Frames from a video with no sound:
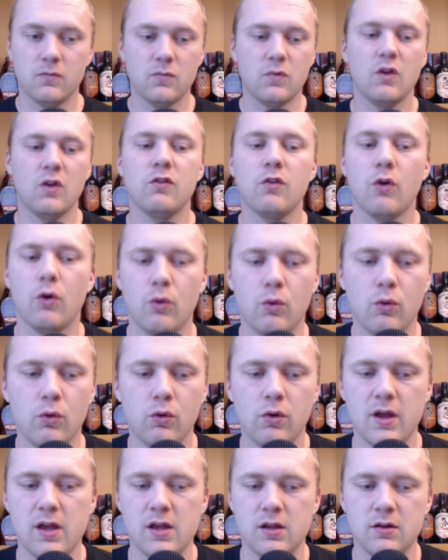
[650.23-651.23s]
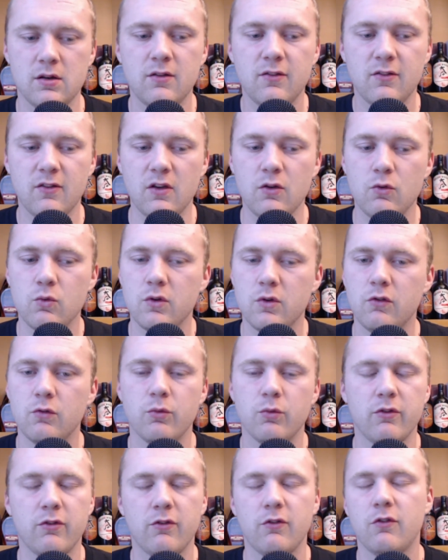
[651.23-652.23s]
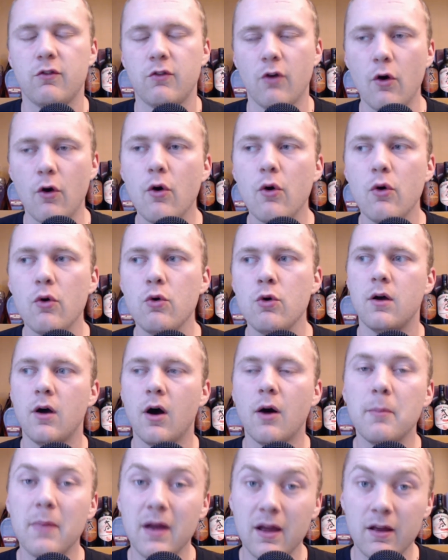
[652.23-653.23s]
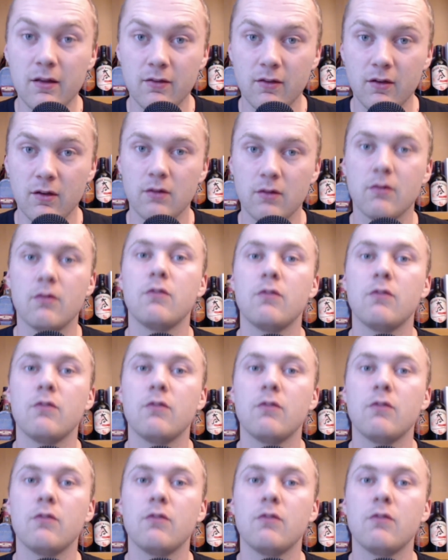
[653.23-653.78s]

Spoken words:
This whole end sequence was so amazing.